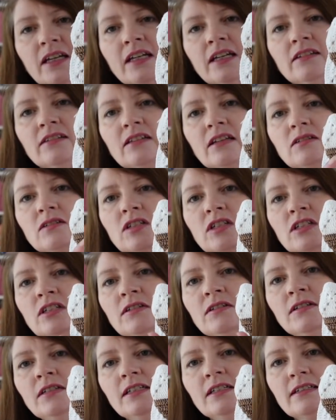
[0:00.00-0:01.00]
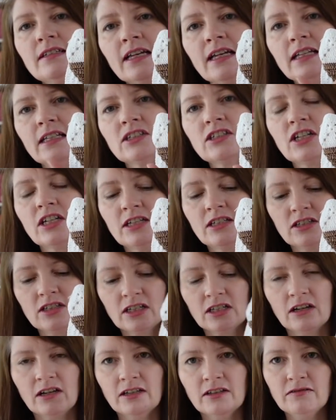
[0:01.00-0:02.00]
So to do this colour
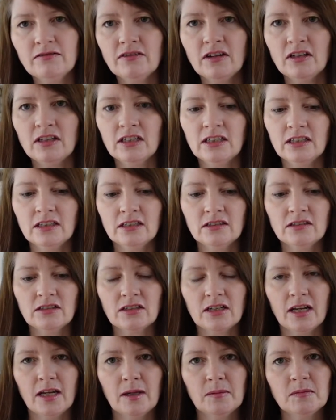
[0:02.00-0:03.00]
changing, I followed